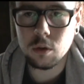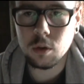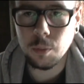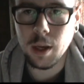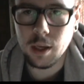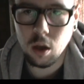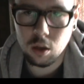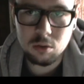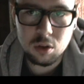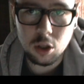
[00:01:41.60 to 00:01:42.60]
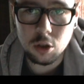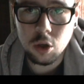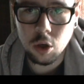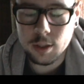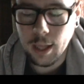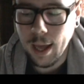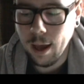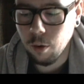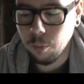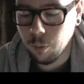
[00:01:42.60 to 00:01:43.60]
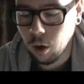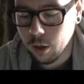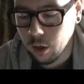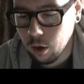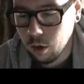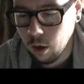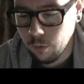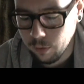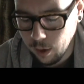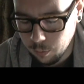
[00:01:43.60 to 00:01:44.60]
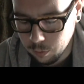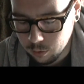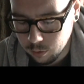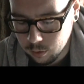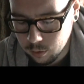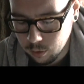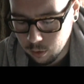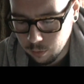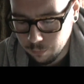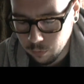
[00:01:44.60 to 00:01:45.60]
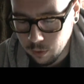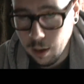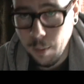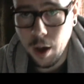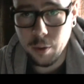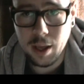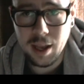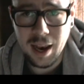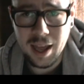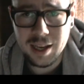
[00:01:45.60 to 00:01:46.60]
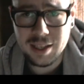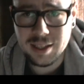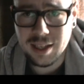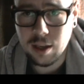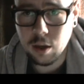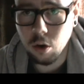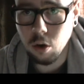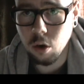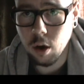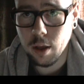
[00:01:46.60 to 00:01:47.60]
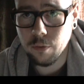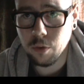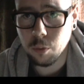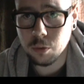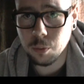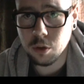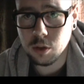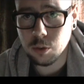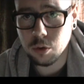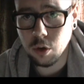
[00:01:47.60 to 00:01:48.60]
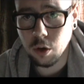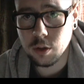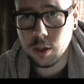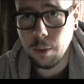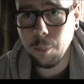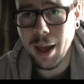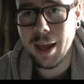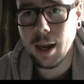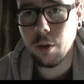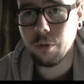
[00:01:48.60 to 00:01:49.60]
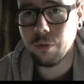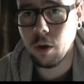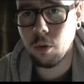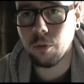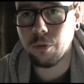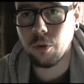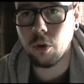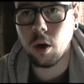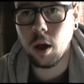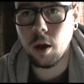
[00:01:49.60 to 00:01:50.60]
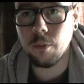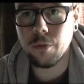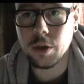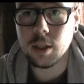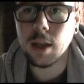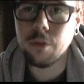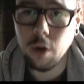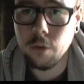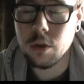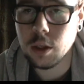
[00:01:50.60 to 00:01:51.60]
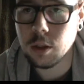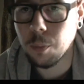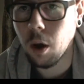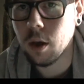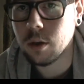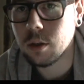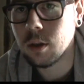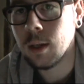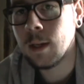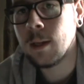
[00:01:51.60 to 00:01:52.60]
to me, you cut that out, but I don't know if that was D'Amato getting lazy, or if it was because he was trying to pad out the film for feature length for overseas buyers.